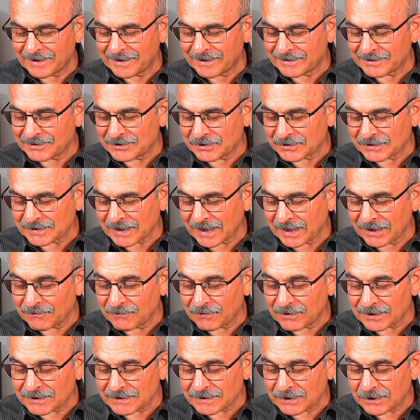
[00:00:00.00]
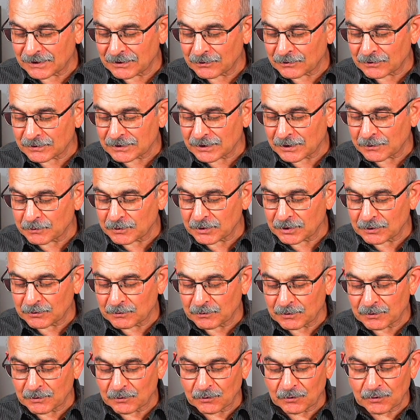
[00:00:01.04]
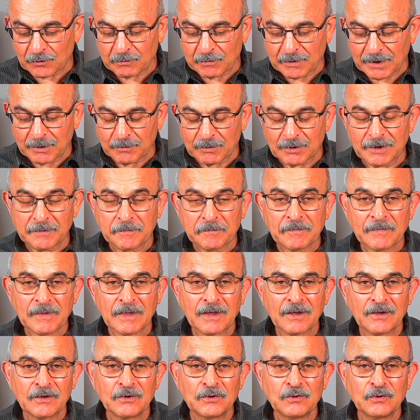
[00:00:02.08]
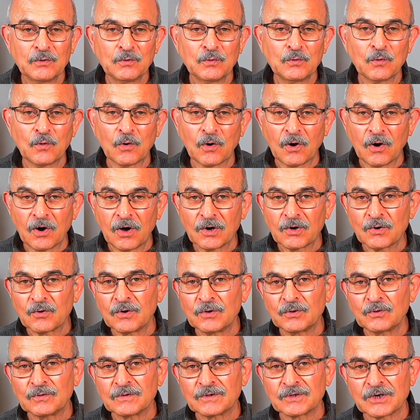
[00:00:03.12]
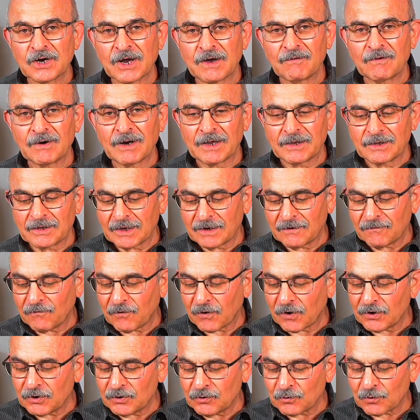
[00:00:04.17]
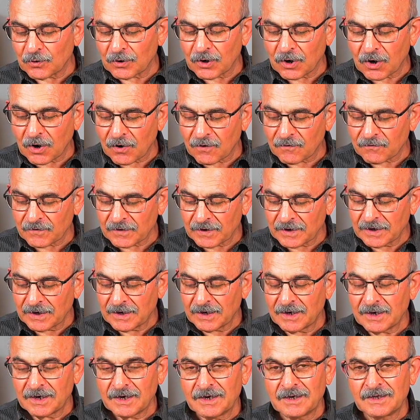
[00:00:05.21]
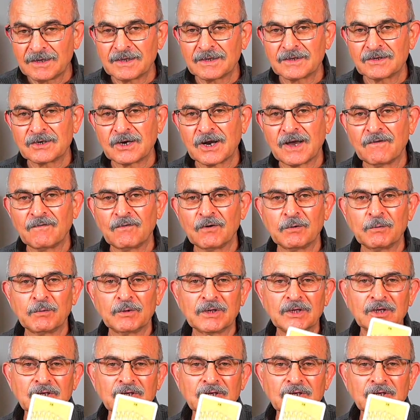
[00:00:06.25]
just anniversary or something, or maybe you are going to travel and then find your love in the travel. But the